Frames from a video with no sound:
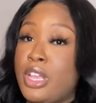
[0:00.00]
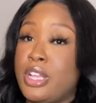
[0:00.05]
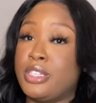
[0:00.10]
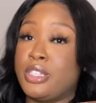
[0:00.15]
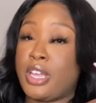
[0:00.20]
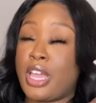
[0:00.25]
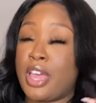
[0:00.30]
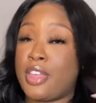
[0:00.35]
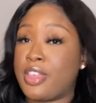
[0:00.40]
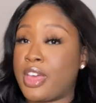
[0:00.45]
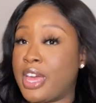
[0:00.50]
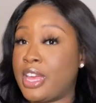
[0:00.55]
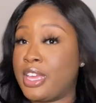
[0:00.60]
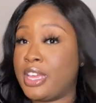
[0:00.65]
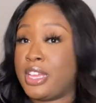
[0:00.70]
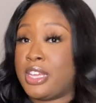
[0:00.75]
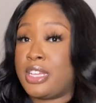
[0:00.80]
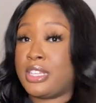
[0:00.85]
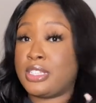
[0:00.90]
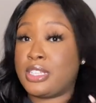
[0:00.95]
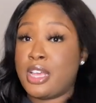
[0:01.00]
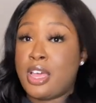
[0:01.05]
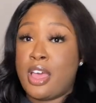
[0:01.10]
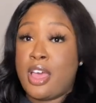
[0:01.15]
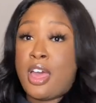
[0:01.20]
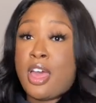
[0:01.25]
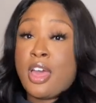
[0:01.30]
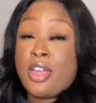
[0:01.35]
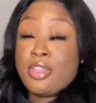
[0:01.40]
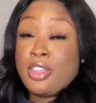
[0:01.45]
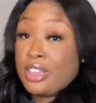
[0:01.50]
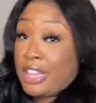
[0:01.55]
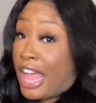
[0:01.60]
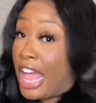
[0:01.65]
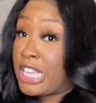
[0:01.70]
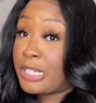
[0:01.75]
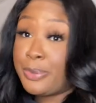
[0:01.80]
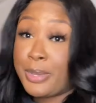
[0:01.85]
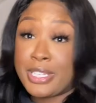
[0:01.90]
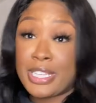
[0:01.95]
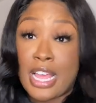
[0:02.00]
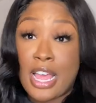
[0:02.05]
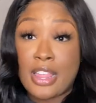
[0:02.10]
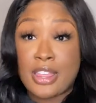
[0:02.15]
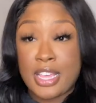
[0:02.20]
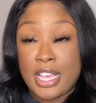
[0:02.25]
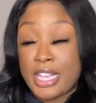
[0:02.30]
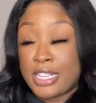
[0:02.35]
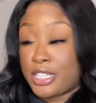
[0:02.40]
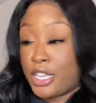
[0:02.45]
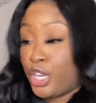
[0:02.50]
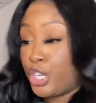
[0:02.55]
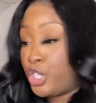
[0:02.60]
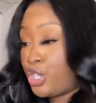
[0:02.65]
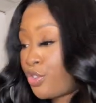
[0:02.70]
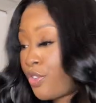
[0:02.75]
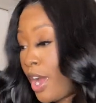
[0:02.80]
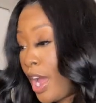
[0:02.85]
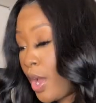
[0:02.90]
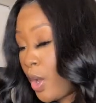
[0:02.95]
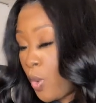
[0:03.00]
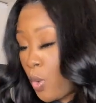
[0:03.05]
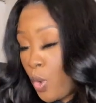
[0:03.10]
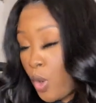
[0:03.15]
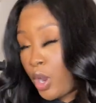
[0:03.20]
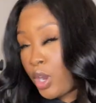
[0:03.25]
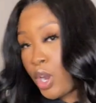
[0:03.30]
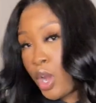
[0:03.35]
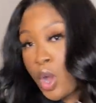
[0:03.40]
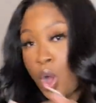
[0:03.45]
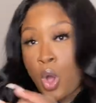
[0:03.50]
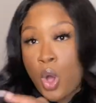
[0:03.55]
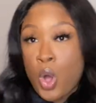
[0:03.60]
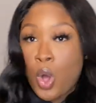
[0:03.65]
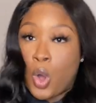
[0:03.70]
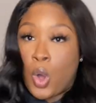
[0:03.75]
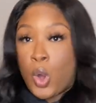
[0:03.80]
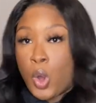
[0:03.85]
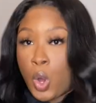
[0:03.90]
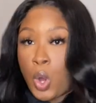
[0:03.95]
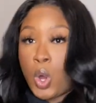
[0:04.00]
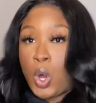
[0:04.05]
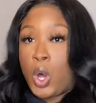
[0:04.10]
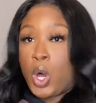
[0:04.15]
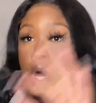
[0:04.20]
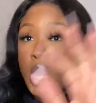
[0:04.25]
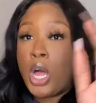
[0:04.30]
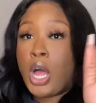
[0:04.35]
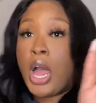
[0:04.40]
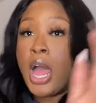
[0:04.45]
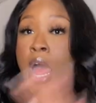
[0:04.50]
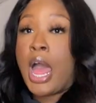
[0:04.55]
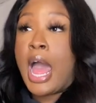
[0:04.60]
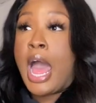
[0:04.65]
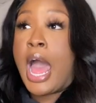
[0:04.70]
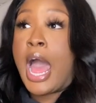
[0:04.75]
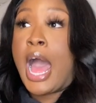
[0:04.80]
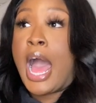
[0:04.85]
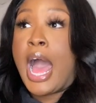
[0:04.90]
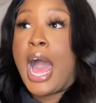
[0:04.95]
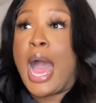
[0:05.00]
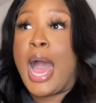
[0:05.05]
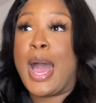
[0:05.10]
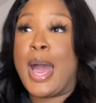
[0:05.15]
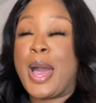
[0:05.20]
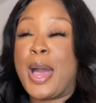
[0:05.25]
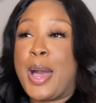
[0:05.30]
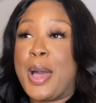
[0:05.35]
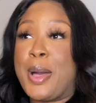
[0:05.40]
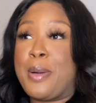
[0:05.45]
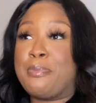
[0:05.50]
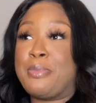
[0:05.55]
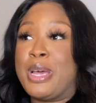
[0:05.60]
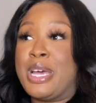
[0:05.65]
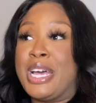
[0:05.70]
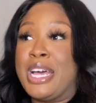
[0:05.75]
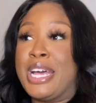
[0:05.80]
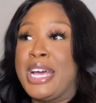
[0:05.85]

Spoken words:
So yeah, that is the last piece in this try-on haul. I